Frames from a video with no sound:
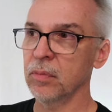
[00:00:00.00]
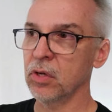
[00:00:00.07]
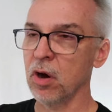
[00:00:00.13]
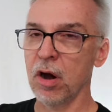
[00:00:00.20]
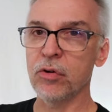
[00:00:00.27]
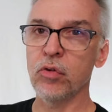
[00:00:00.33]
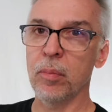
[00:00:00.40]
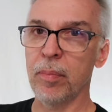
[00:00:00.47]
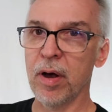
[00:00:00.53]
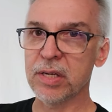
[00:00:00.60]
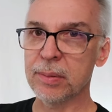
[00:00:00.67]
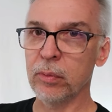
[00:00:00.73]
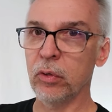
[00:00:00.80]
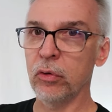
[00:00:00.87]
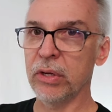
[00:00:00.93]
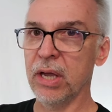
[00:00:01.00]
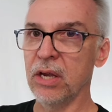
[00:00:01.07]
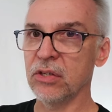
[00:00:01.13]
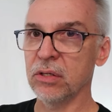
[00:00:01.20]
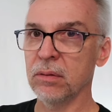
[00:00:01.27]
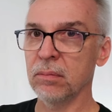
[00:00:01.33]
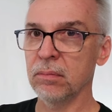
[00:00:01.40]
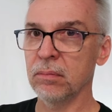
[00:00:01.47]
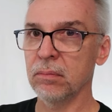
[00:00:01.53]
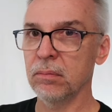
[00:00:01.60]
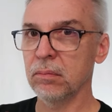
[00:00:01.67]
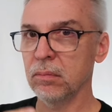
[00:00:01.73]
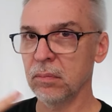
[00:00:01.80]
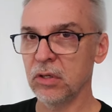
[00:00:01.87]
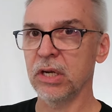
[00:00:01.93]
card to impossible location.
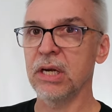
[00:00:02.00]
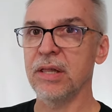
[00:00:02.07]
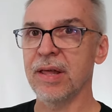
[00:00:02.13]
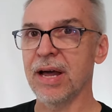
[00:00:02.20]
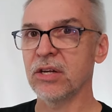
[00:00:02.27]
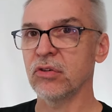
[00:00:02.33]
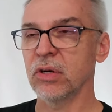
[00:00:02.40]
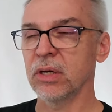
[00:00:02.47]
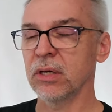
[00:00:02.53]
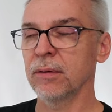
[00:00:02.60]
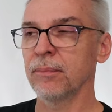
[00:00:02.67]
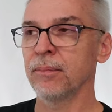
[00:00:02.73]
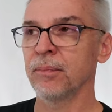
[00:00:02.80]
You're getting that trick.